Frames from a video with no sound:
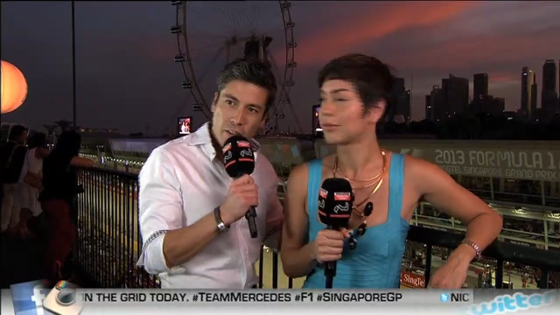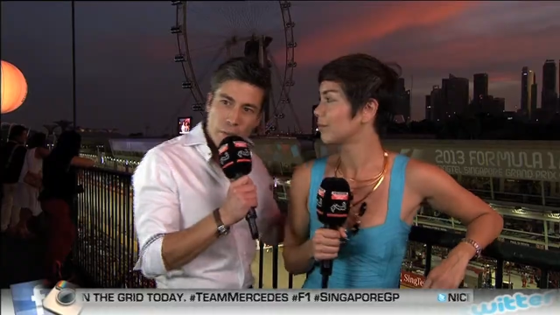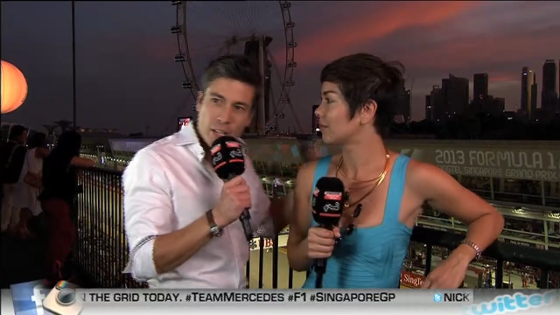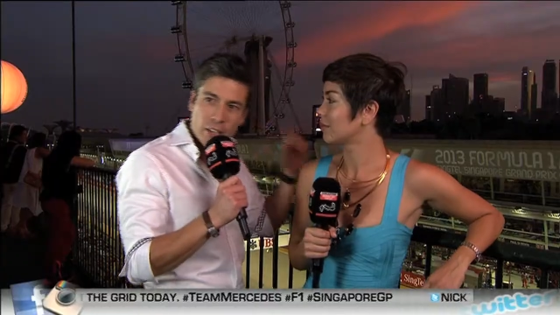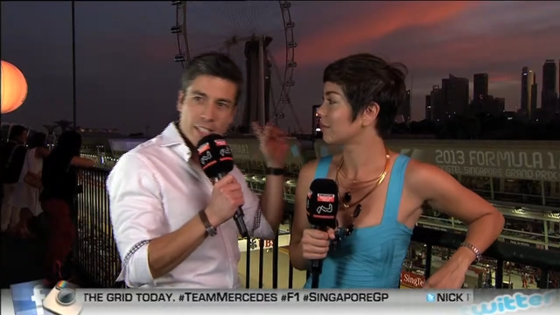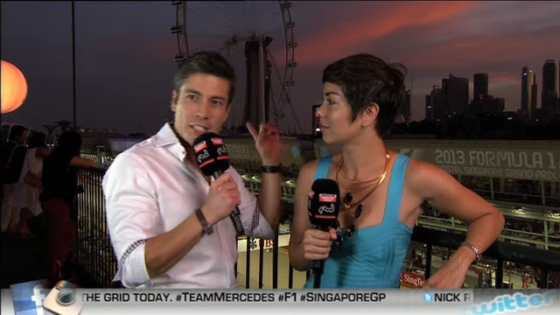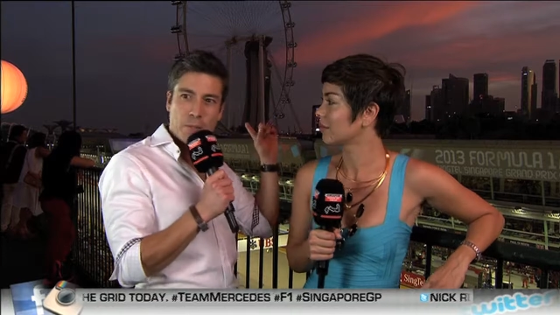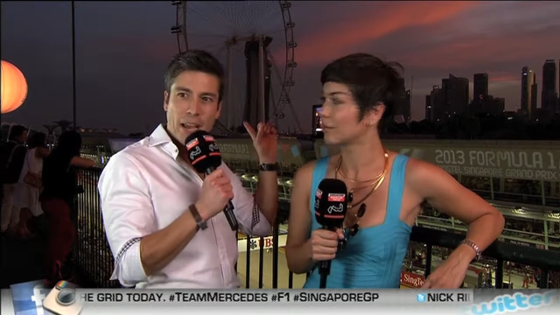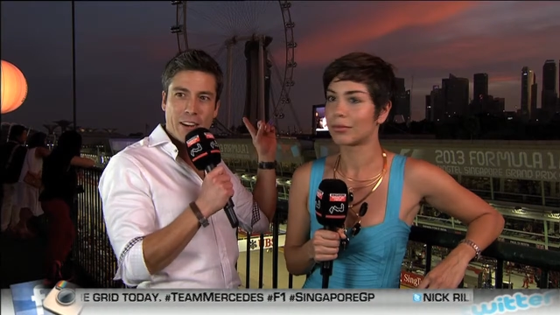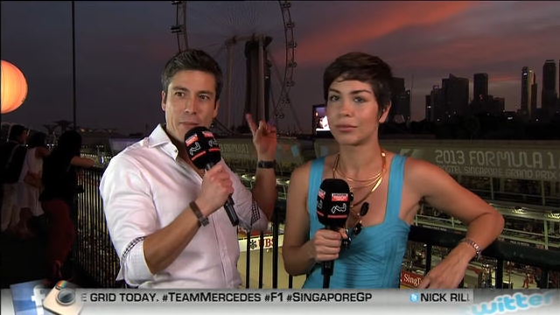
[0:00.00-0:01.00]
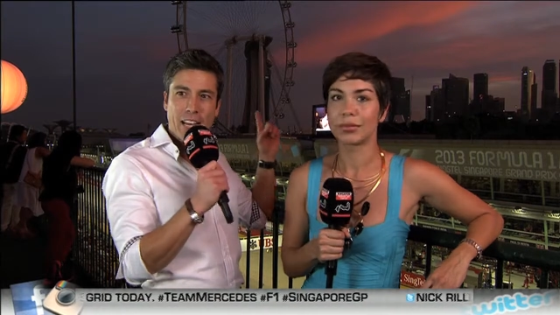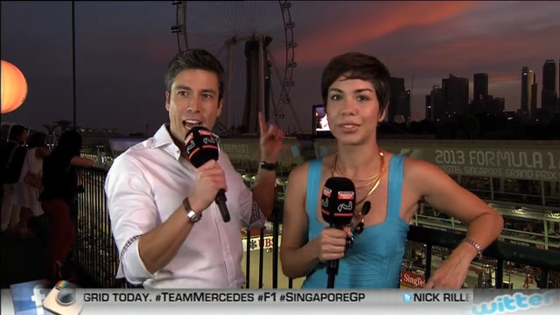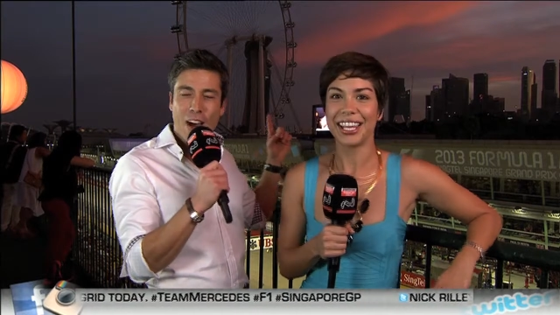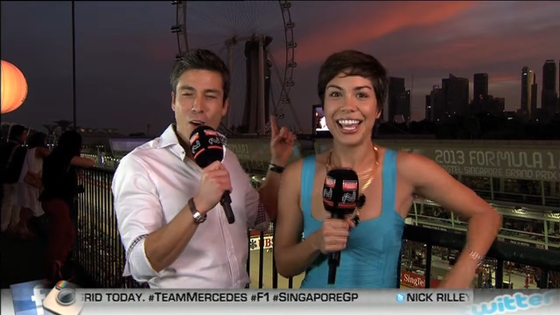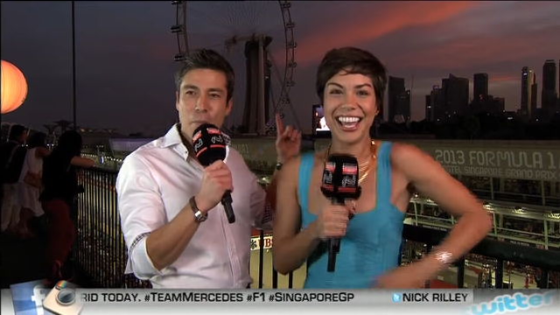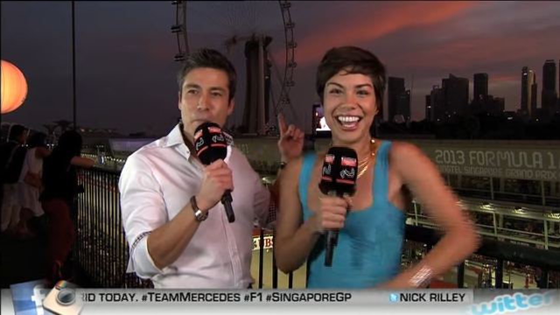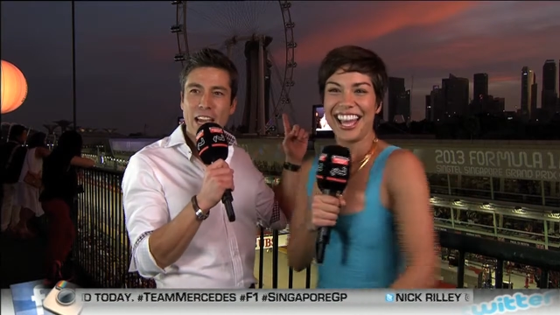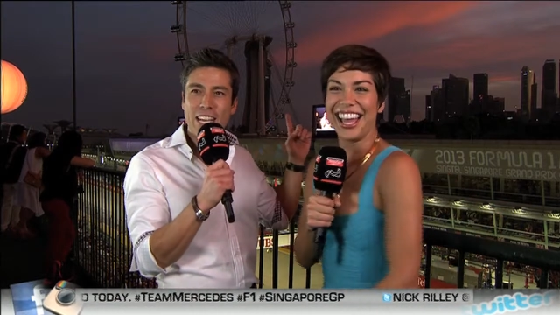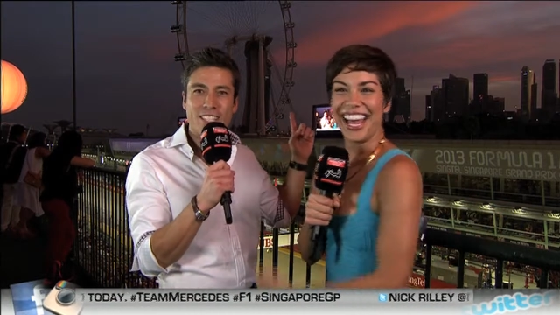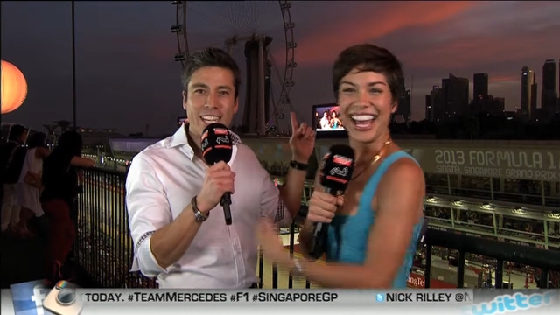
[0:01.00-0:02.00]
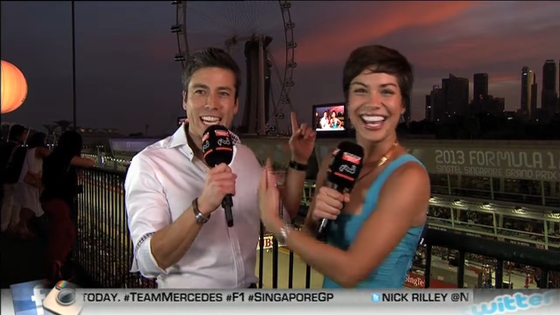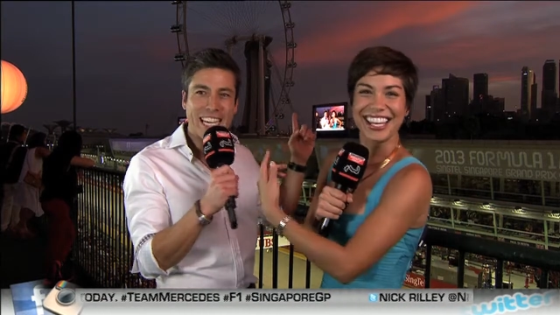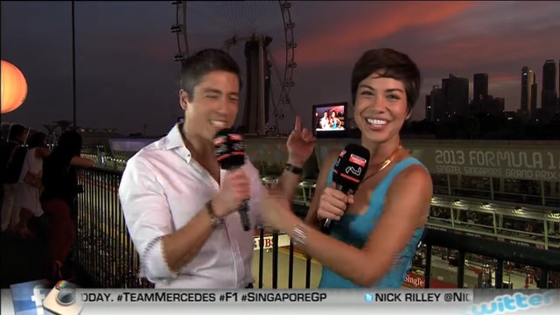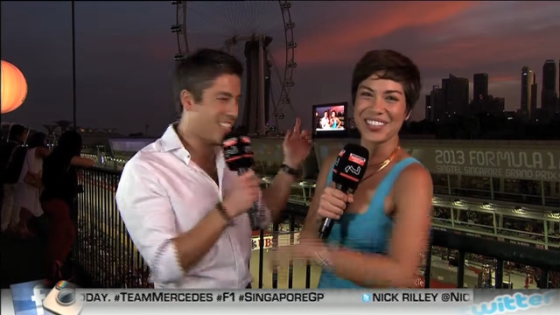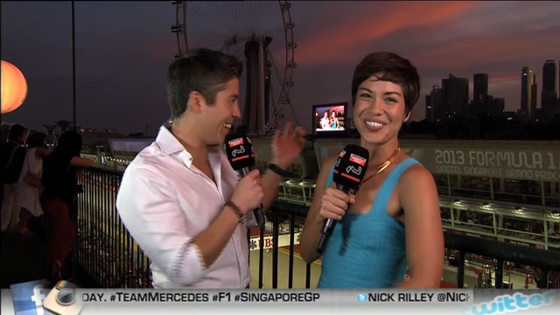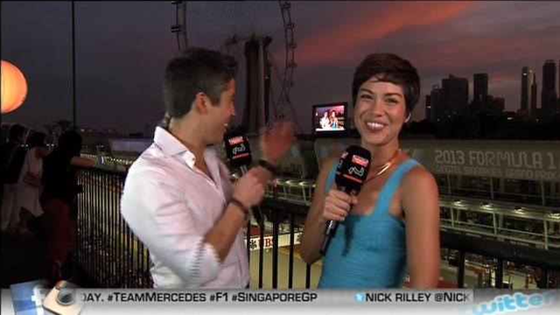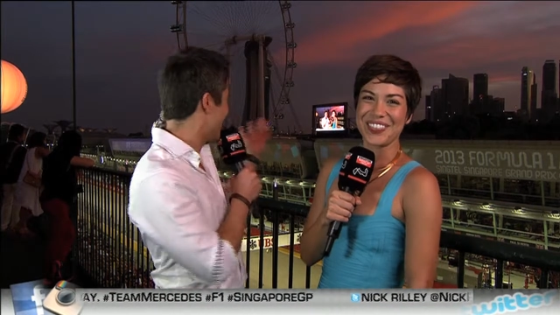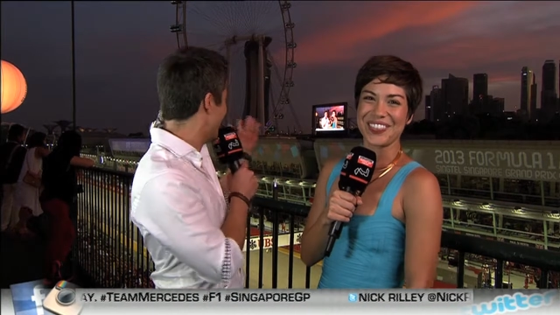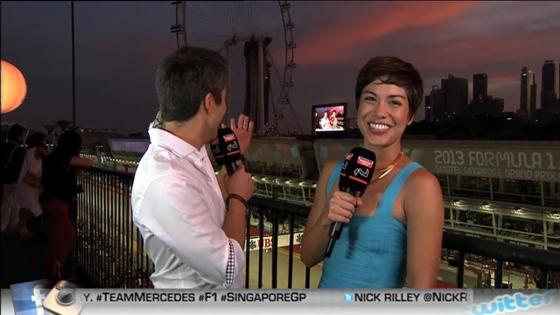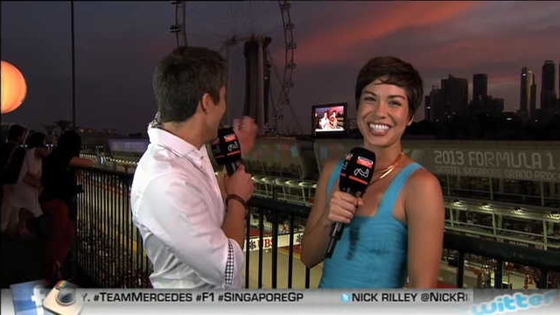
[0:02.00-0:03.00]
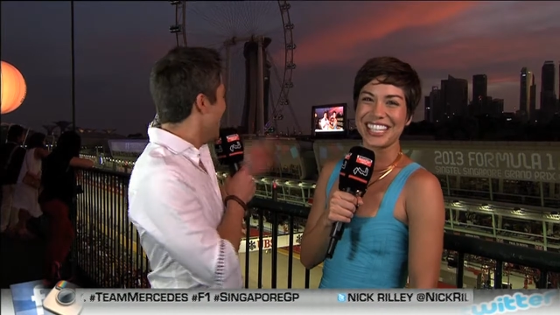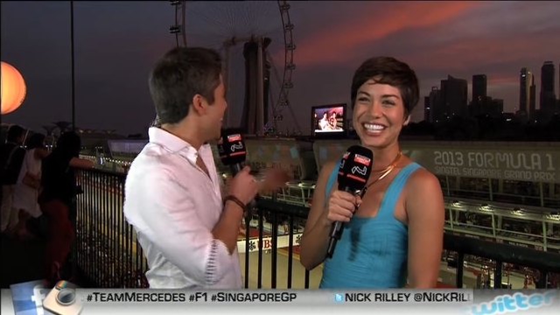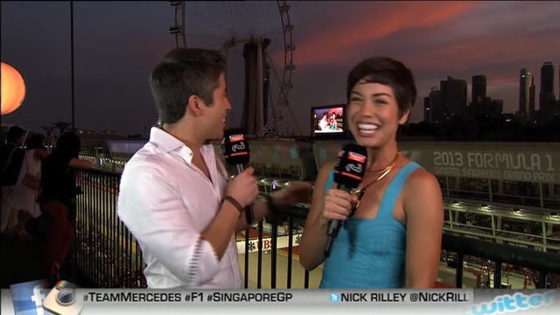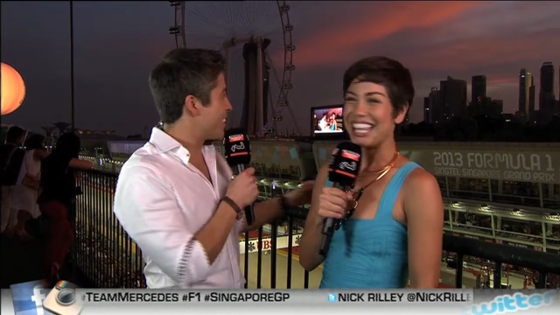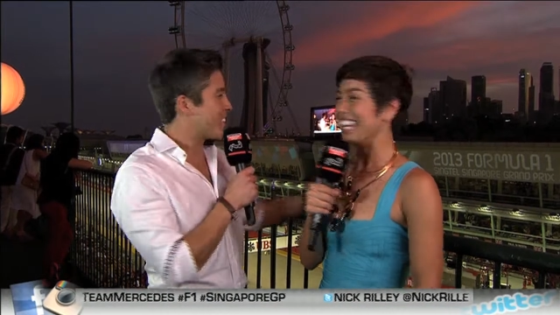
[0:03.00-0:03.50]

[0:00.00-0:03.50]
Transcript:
Speaker 1: little bit looking this back, I mean, how amazing is this? The